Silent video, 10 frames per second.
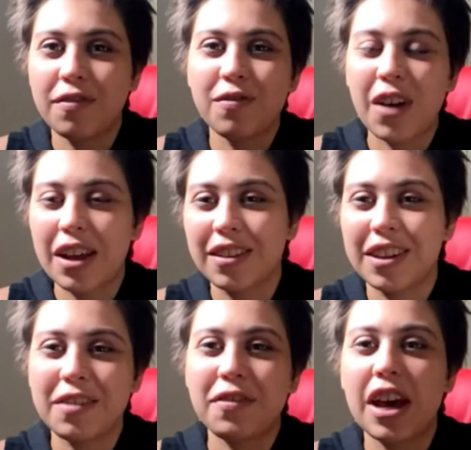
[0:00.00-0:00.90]

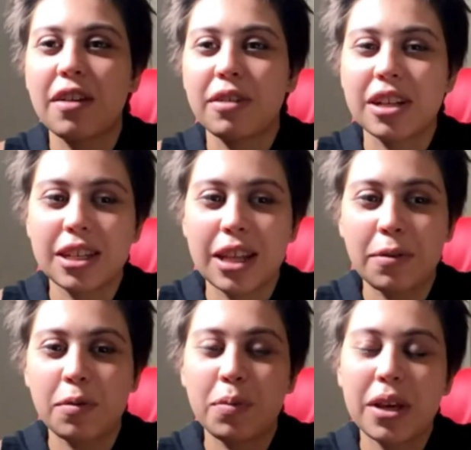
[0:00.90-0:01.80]
the virus, there
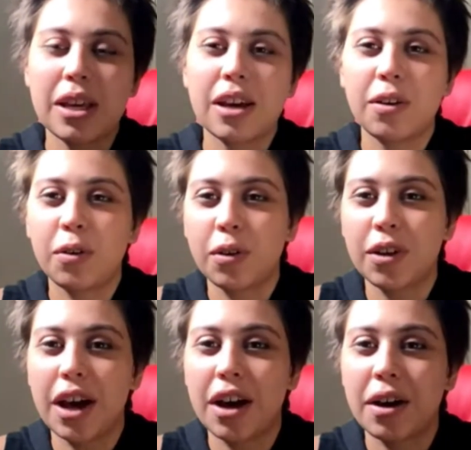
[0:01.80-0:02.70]
would be a whole
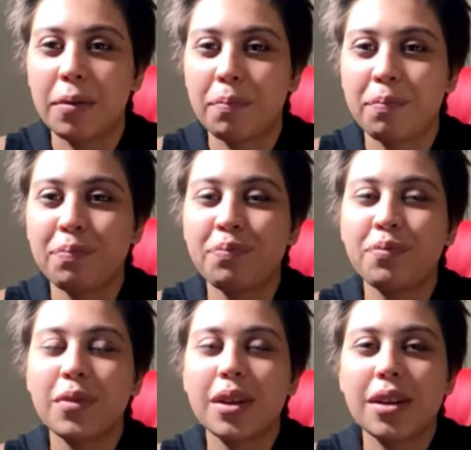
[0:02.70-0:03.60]

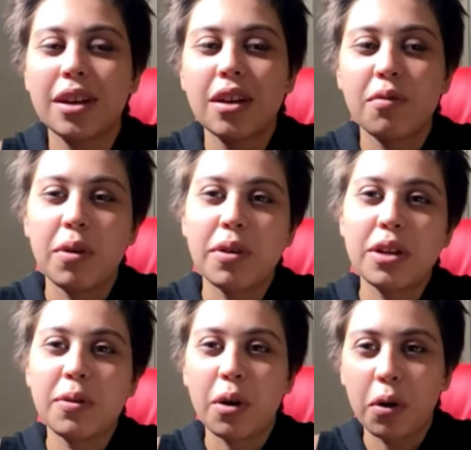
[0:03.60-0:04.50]
we would
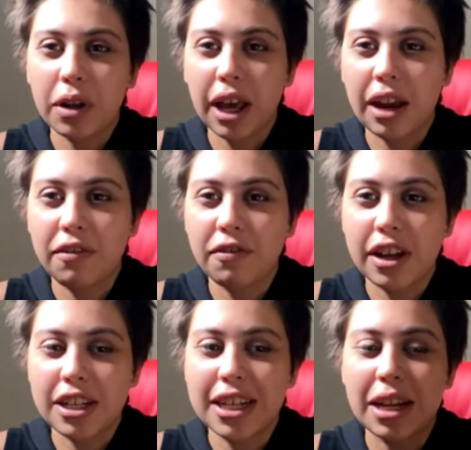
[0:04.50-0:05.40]
do a whole kind
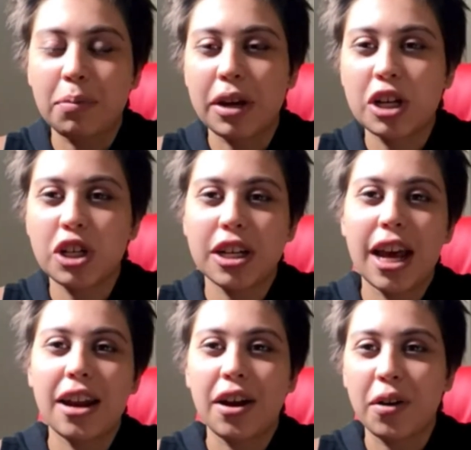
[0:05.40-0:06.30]
of celebration
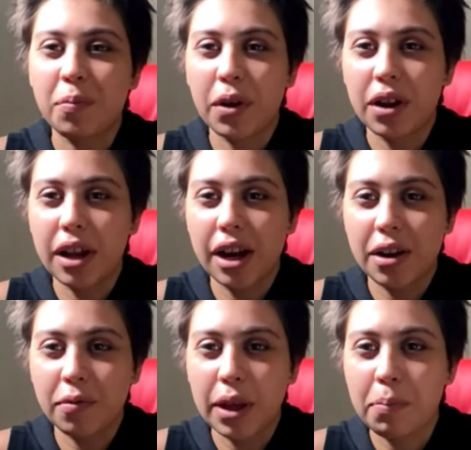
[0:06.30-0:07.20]
at our
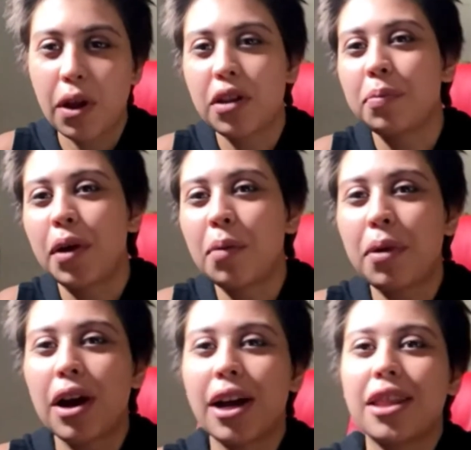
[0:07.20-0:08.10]
the
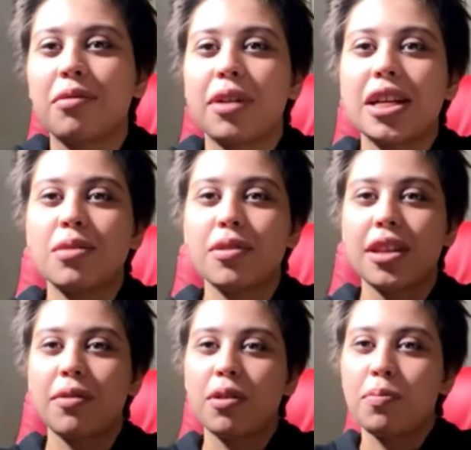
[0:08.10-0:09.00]
ballpark at the res, where
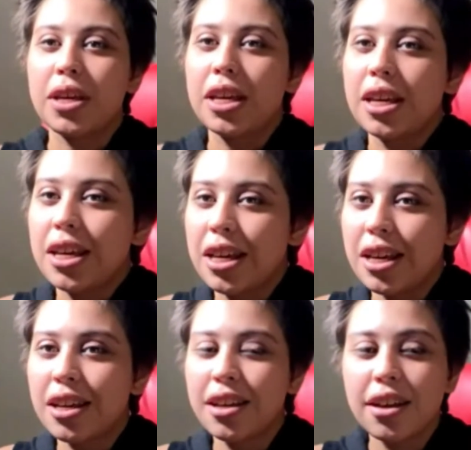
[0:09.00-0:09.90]
there would be